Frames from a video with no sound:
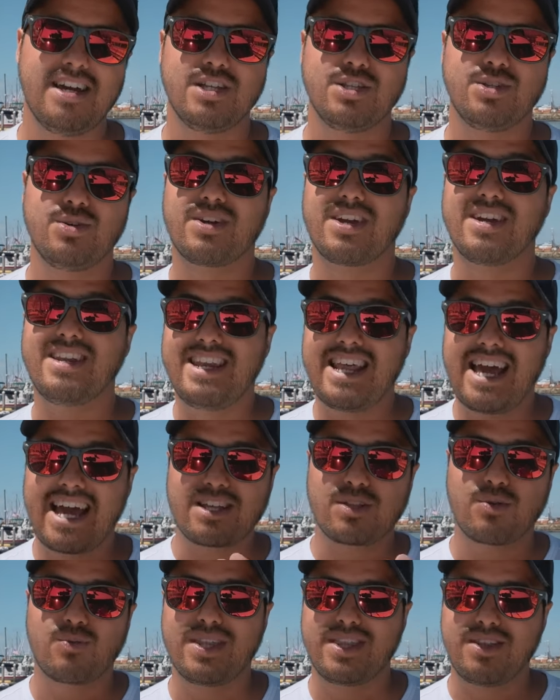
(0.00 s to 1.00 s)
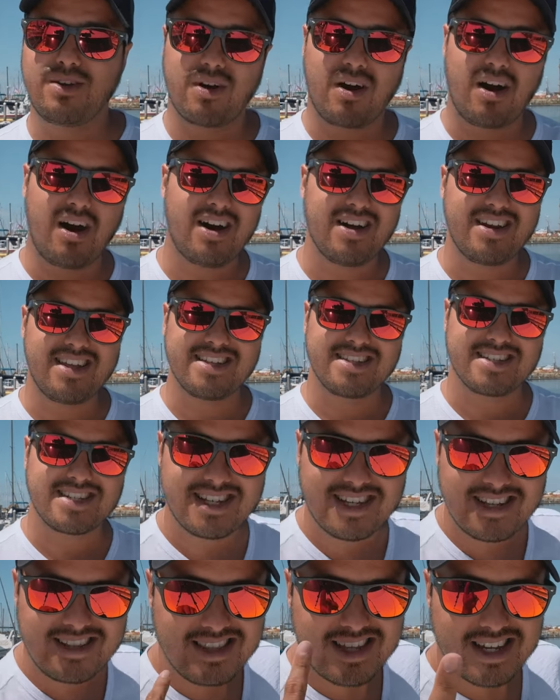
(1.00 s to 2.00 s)
to connect with your
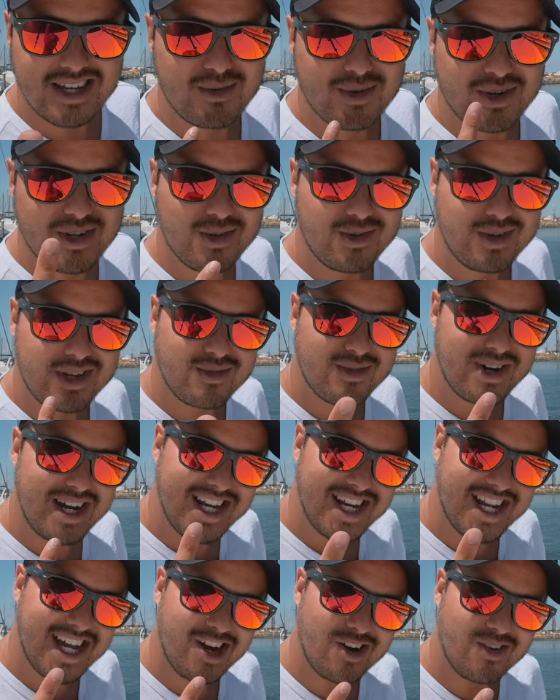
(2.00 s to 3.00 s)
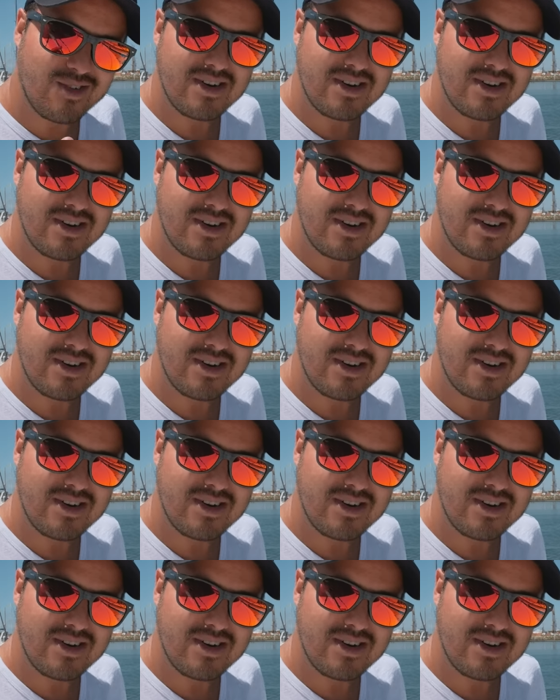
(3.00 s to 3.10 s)
audience, like we're doing right now.